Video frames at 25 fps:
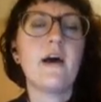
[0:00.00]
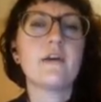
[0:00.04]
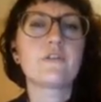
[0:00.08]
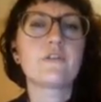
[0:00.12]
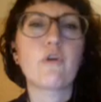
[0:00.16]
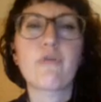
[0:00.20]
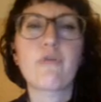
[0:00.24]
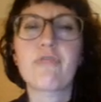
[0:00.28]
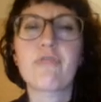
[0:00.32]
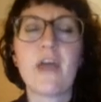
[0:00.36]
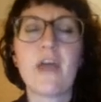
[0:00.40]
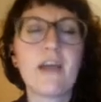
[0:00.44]

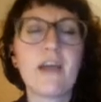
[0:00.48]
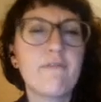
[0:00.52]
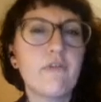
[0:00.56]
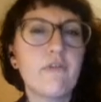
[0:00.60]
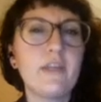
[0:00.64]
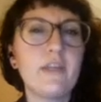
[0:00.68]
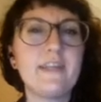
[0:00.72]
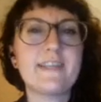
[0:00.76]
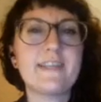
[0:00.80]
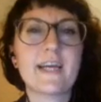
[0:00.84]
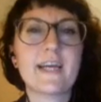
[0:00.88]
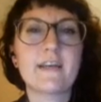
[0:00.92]
So
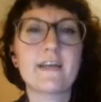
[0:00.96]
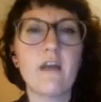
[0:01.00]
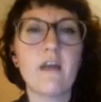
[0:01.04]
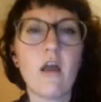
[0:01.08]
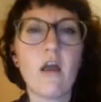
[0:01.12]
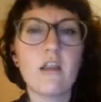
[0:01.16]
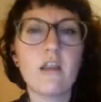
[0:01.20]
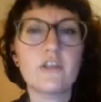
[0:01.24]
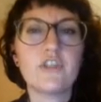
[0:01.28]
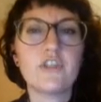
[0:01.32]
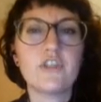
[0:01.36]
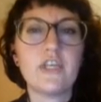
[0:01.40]
thankfully,
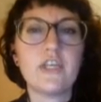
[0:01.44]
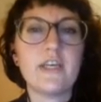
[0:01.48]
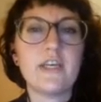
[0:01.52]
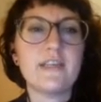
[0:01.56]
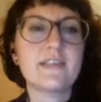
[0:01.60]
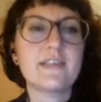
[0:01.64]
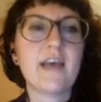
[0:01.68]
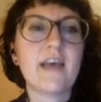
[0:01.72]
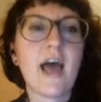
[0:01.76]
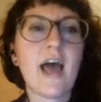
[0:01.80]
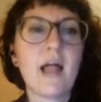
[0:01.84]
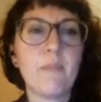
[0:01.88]
technology is
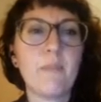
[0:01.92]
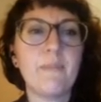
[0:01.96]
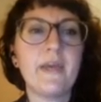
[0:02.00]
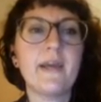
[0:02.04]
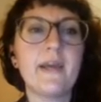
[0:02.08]
helping